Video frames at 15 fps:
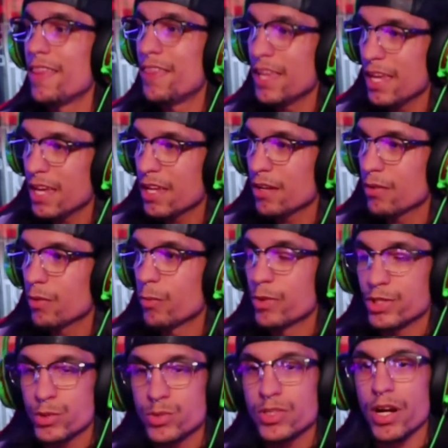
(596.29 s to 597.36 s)
Then
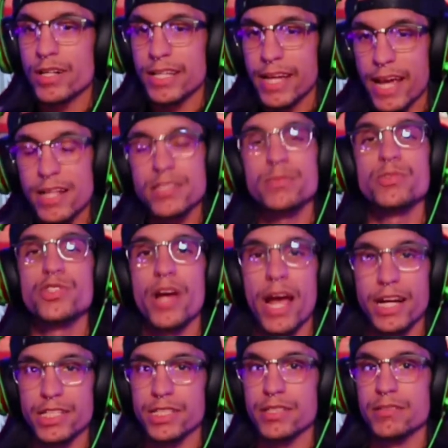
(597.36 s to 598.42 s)
once you start to gain some
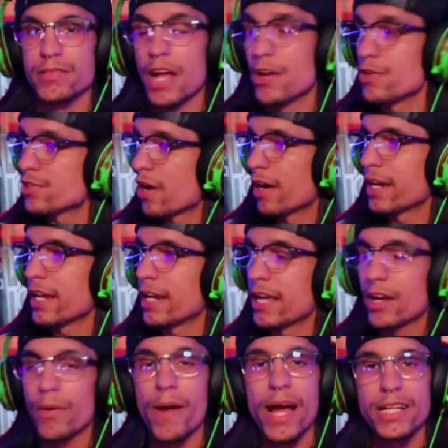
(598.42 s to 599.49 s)
traction and you start getting
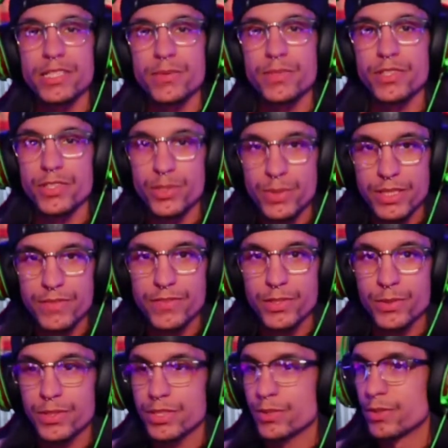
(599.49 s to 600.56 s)
interaction with your Twitch
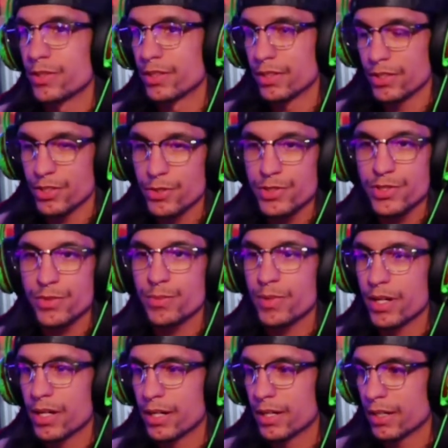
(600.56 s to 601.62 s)
viewers or
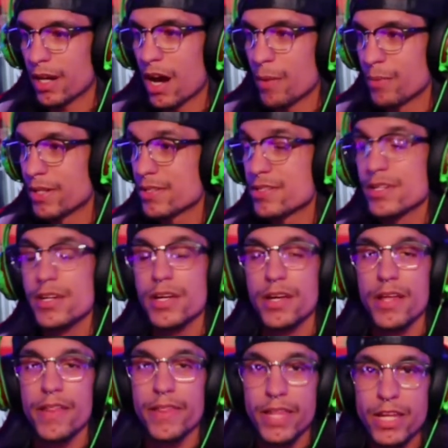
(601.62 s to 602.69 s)
YouTube comments,
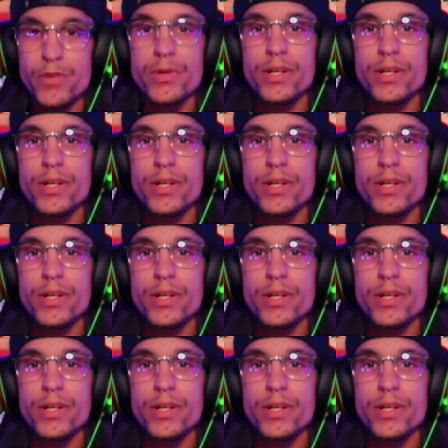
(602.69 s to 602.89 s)
then you can